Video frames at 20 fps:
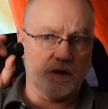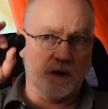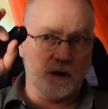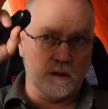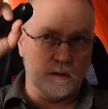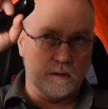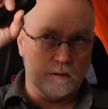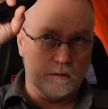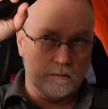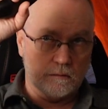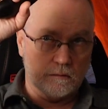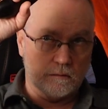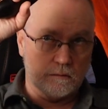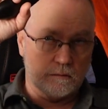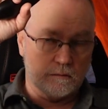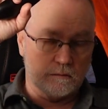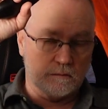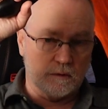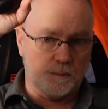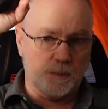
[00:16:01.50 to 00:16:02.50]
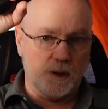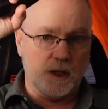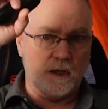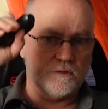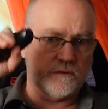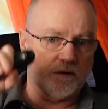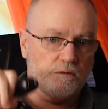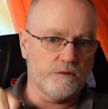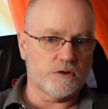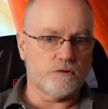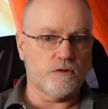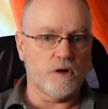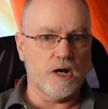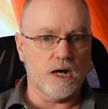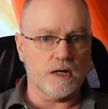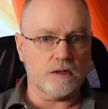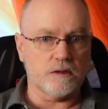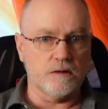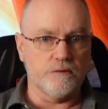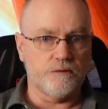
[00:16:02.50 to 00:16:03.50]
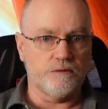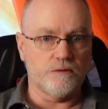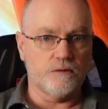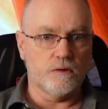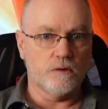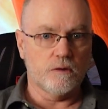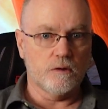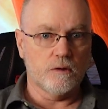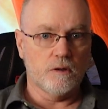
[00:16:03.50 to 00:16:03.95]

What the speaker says: the repulsive attractive